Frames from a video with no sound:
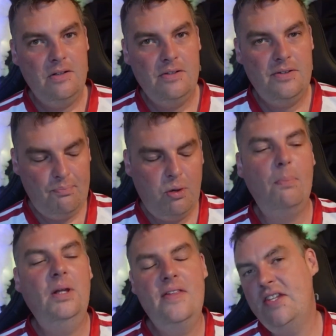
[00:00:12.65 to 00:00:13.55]

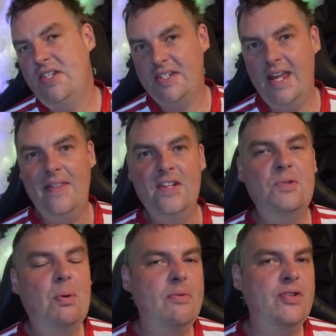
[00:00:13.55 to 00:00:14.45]
probably this isn't it. This is
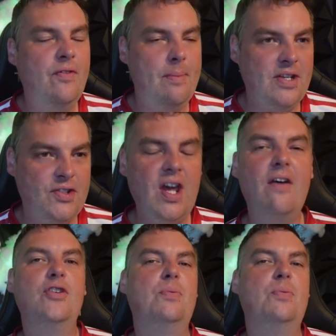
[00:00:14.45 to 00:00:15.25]
probably something a bit serious.